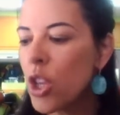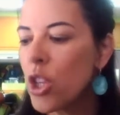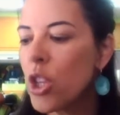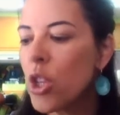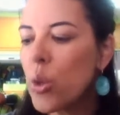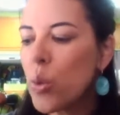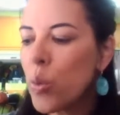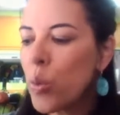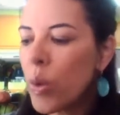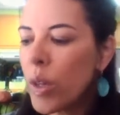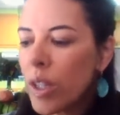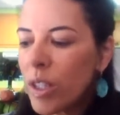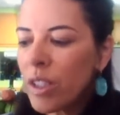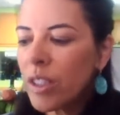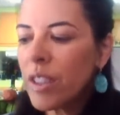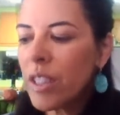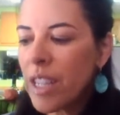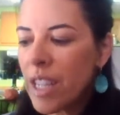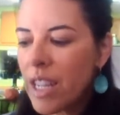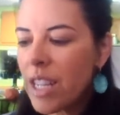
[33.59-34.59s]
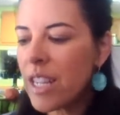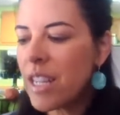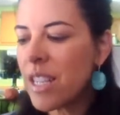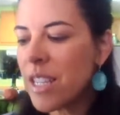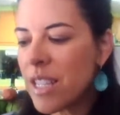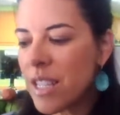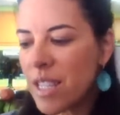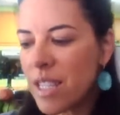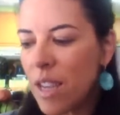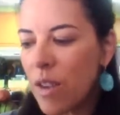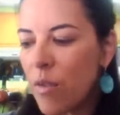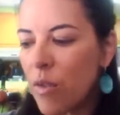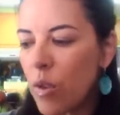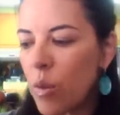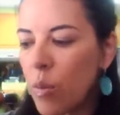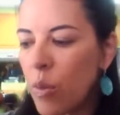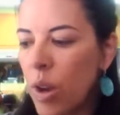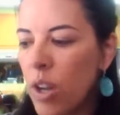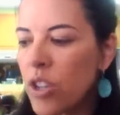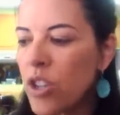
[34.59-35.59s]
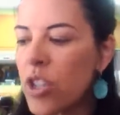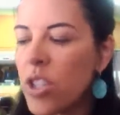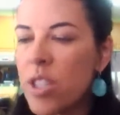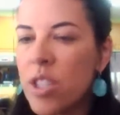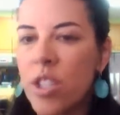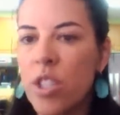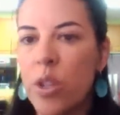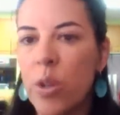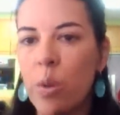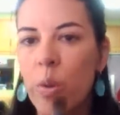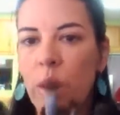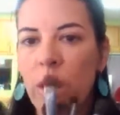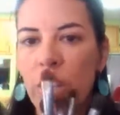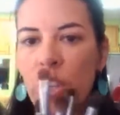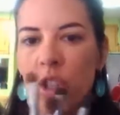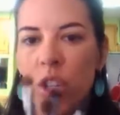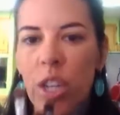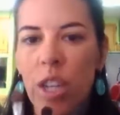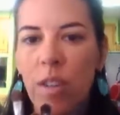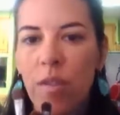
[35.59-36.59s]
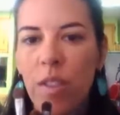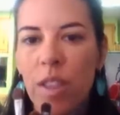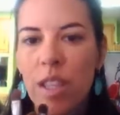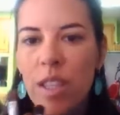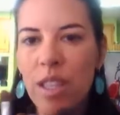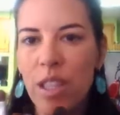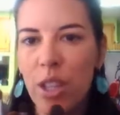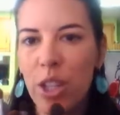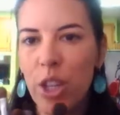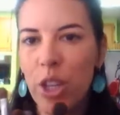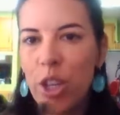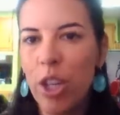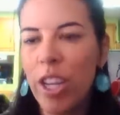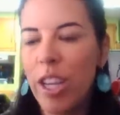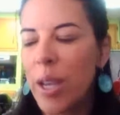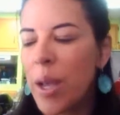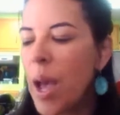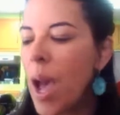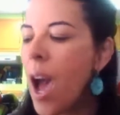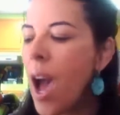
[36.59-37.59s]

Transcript: You will need several brushes to achieve this look.